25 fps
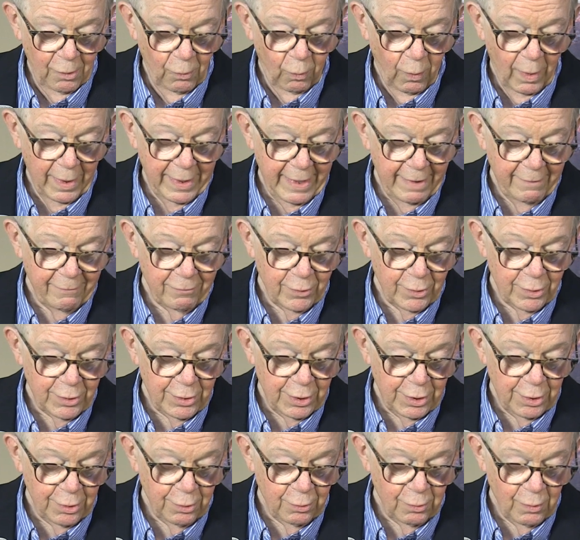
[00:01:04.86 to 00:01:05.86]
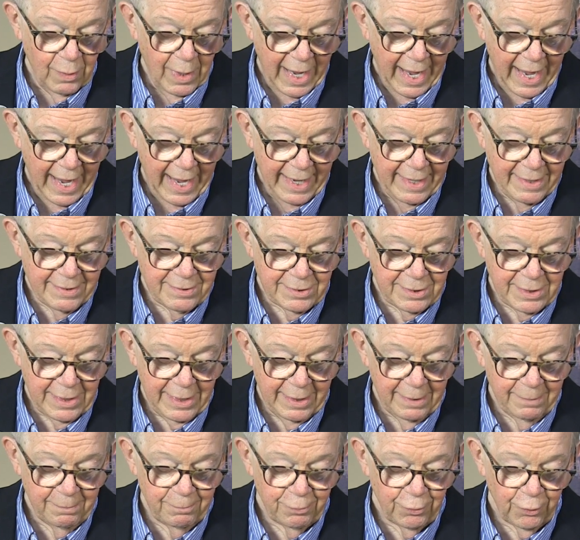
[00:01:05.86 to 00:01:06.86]
Whatever you ask
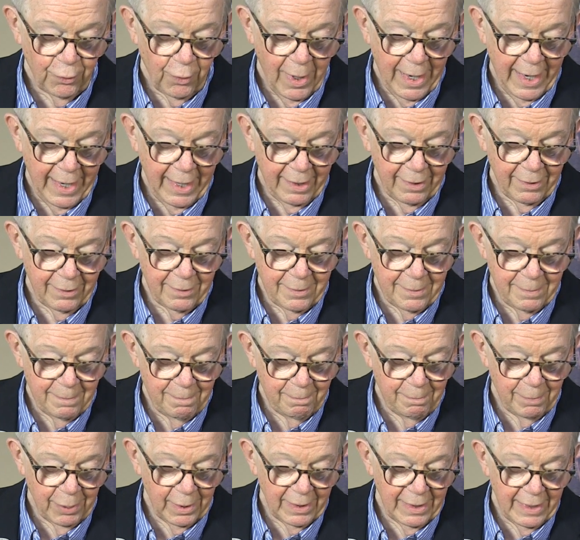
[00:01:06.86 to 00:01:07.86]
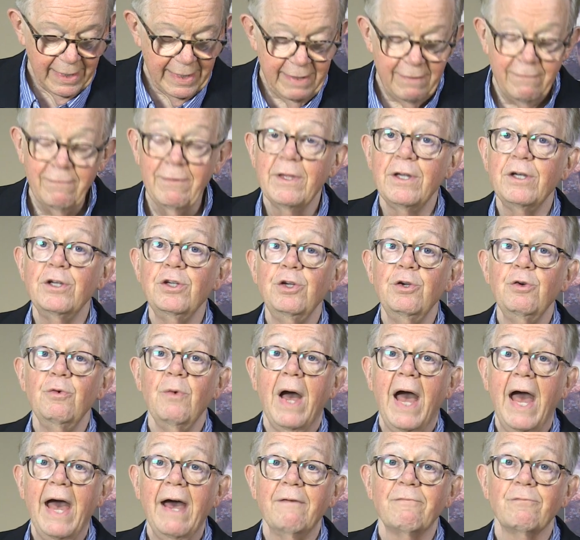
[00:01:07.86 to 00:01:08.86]
in prayer, believe that you
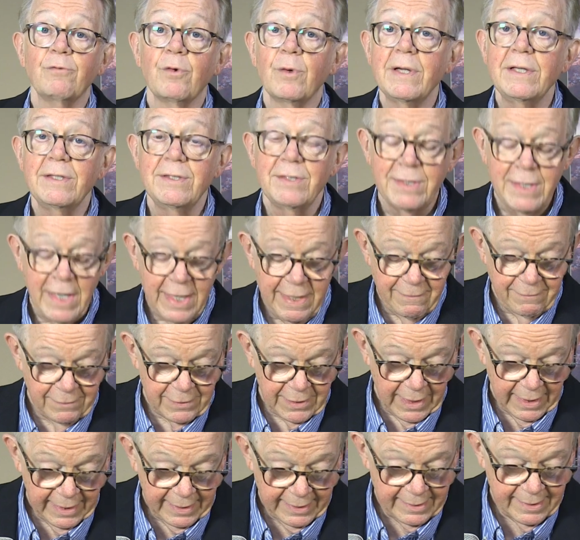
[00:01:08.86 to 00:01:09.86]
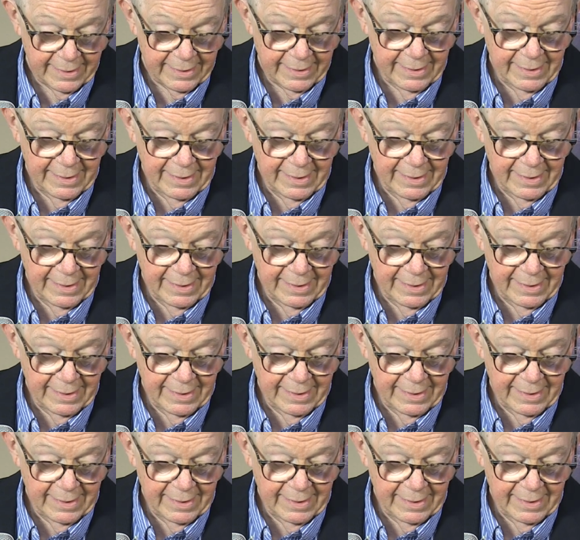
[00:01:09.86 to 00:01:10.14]
have received it,